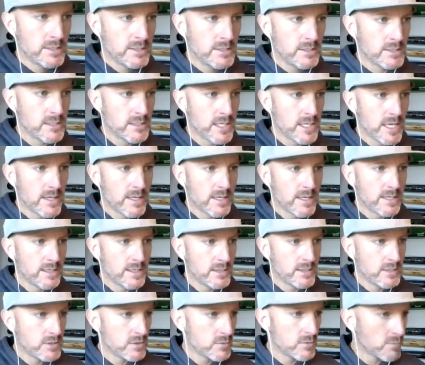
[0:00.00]
does that
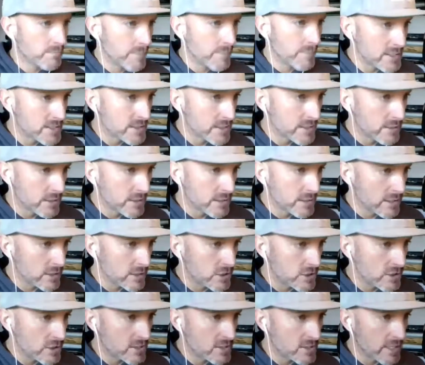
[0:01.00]
basically
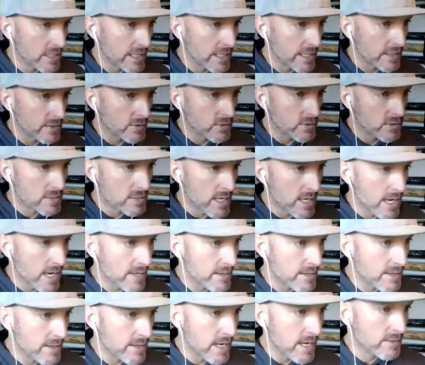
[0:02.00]
she's saying there's
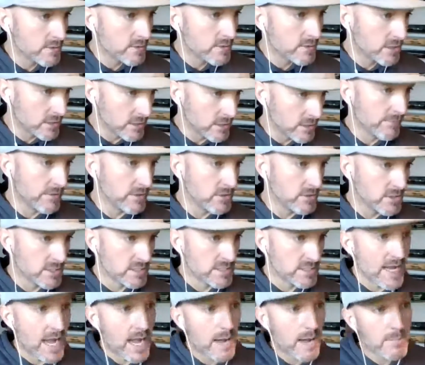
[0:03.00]
not not to clarify she
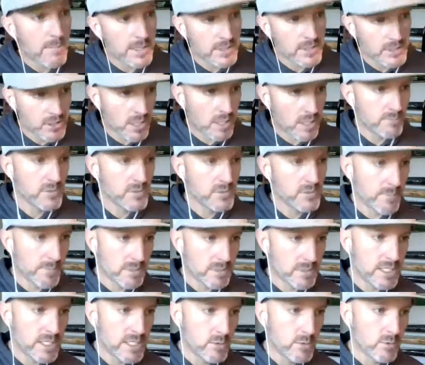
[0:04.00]
says not much comes up in
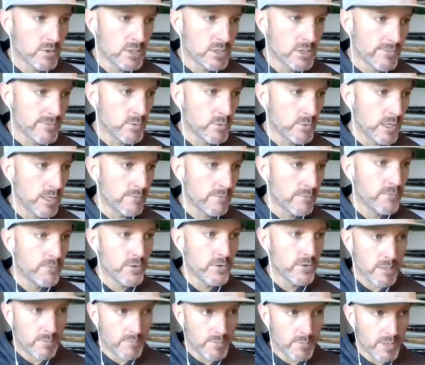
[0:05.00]
keywords everywhere for
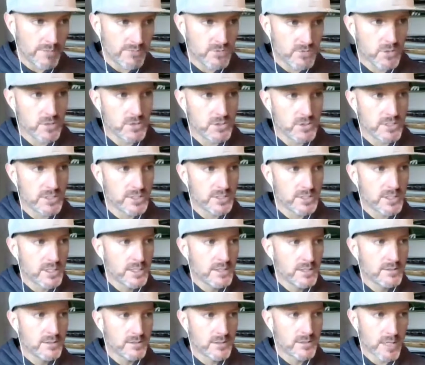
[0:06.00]
the above searches
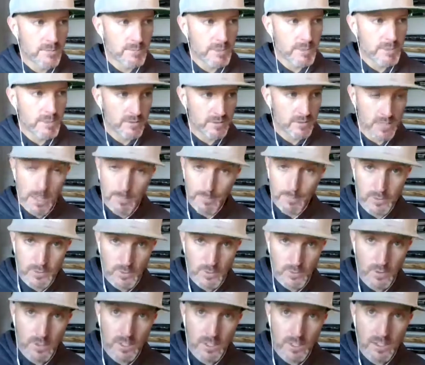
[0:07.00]
does that mean there's
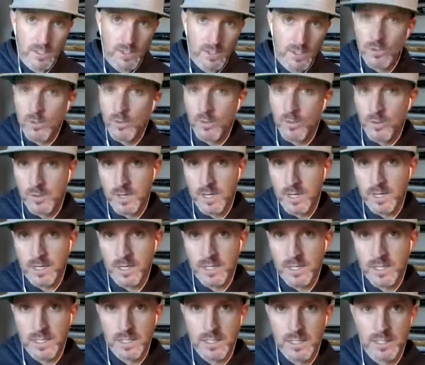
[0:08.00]
opportunity or not a
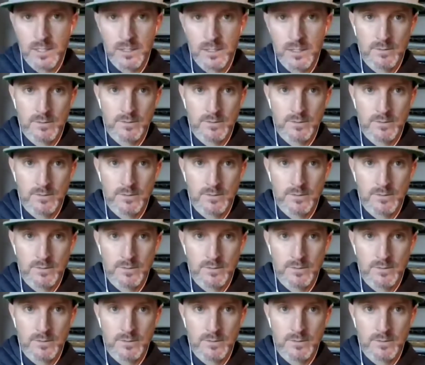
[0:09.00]
need